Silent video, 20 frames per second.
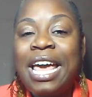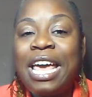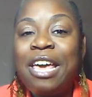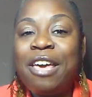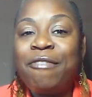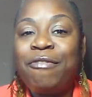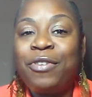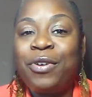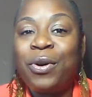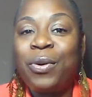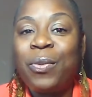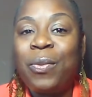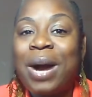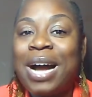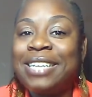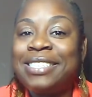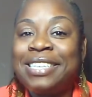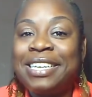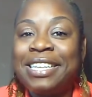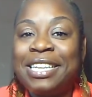If you're
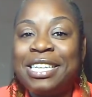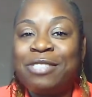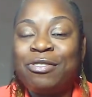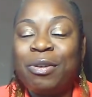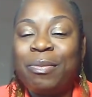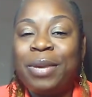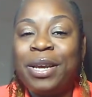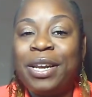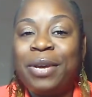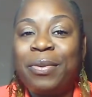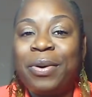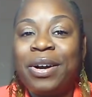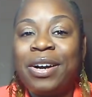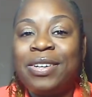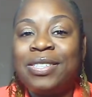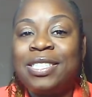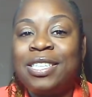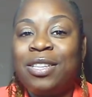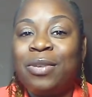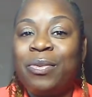watching this from anywhere
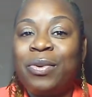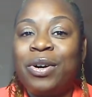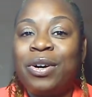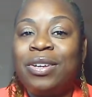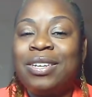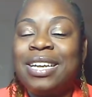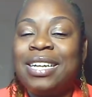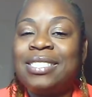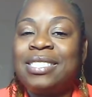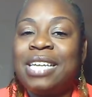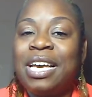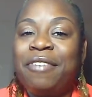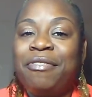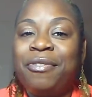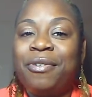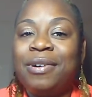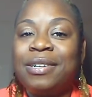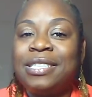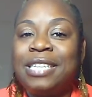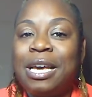else in the world, let's say,
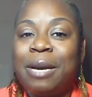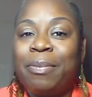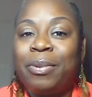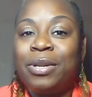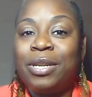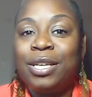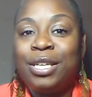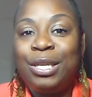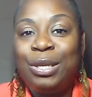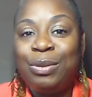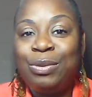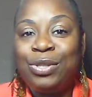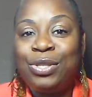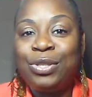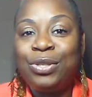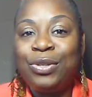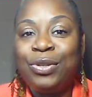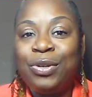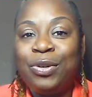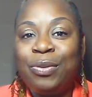for example, a
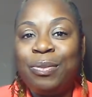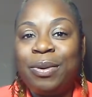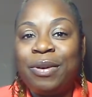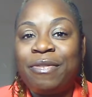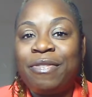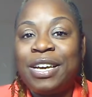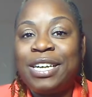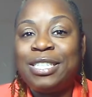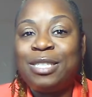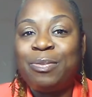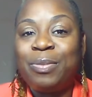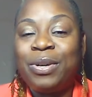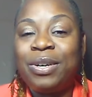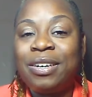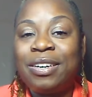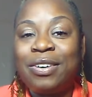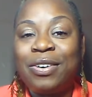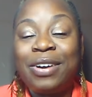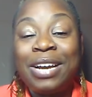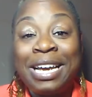YouTube, a
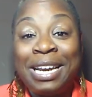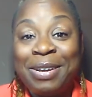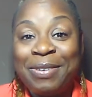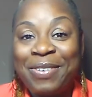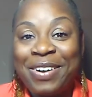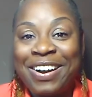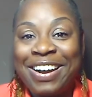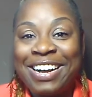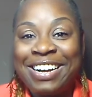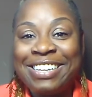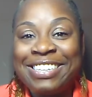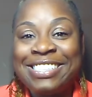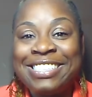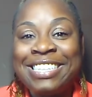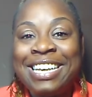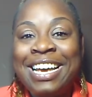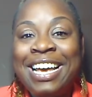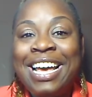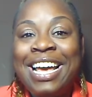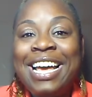Facebook, or anywhere
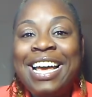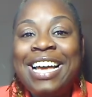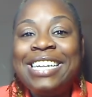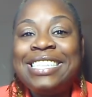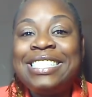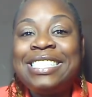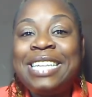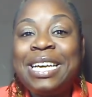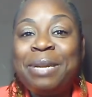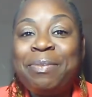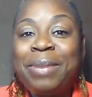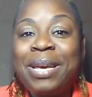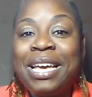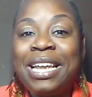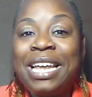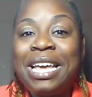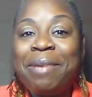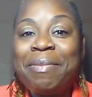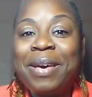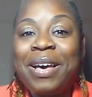else, send me
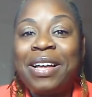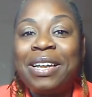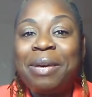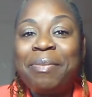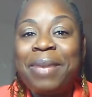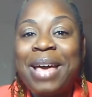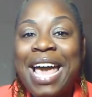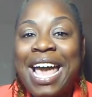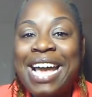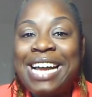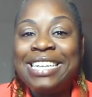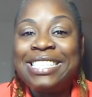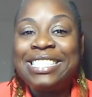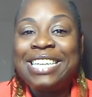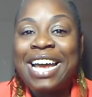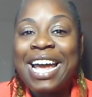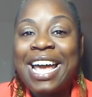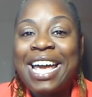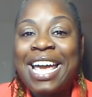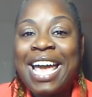an email. I'm
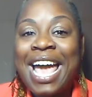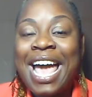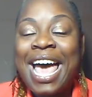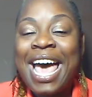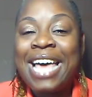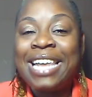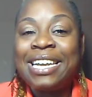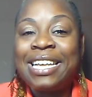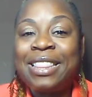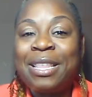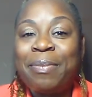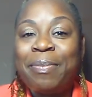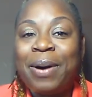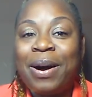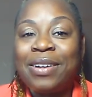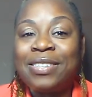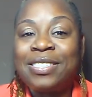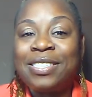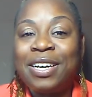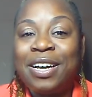
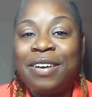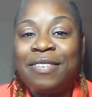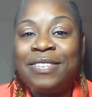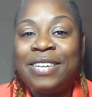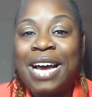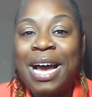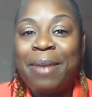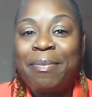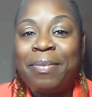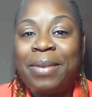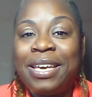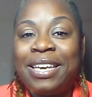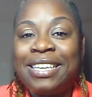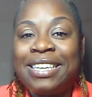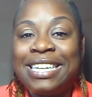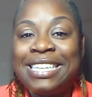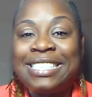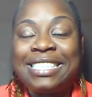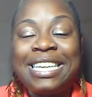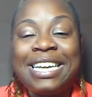aj@thebossof.me.
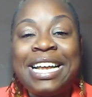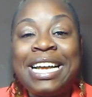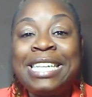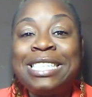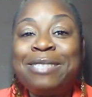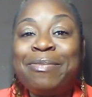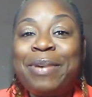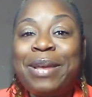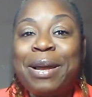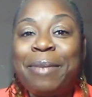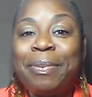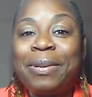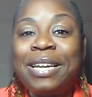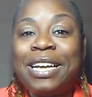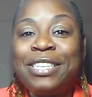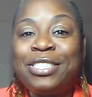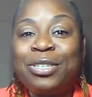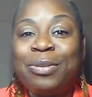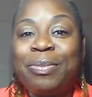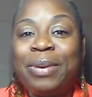Listen, it's been a
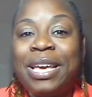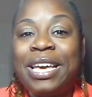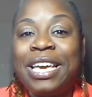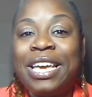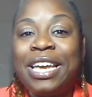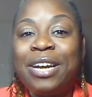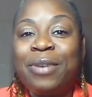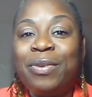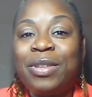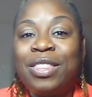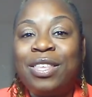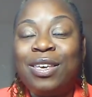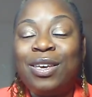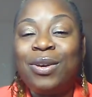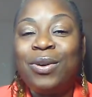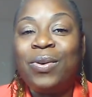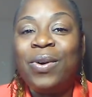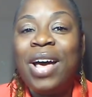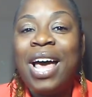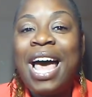pleasure being here with
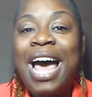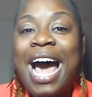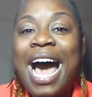you.